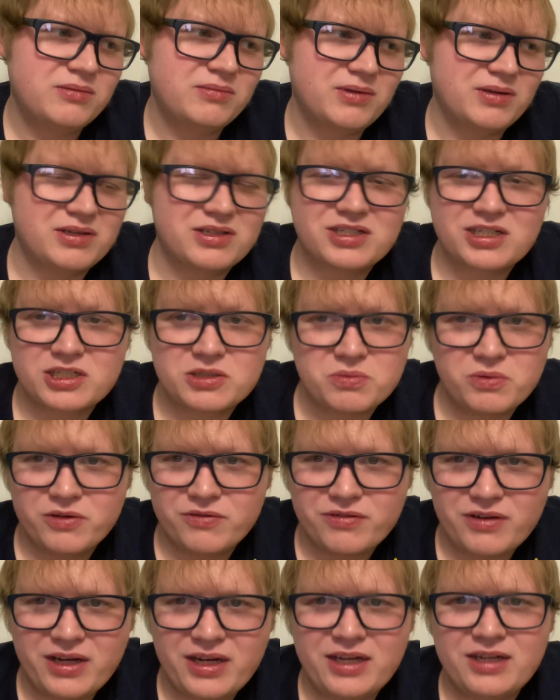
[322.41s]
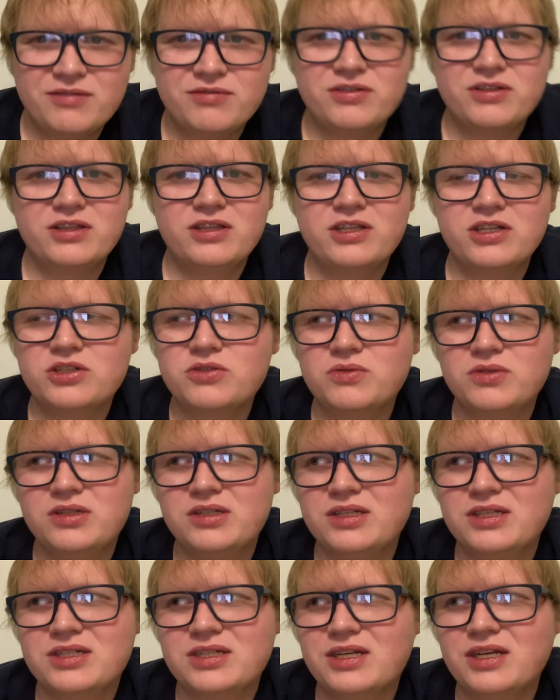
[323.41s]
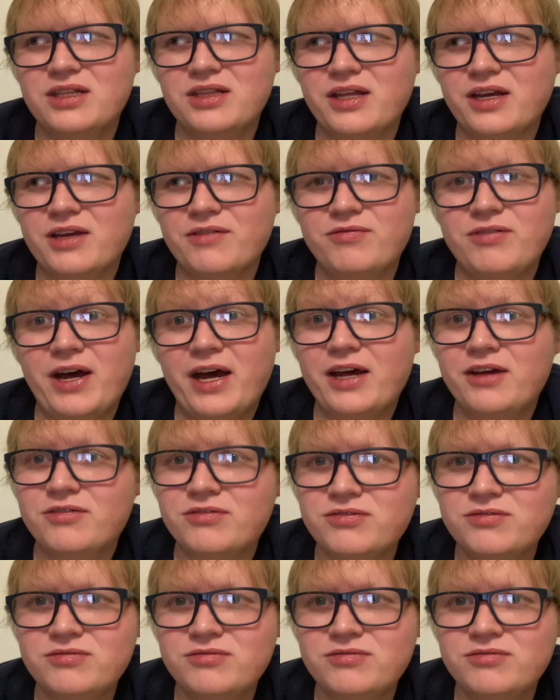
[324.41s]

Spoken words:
maybe a 6.5. This one's getting like a 5.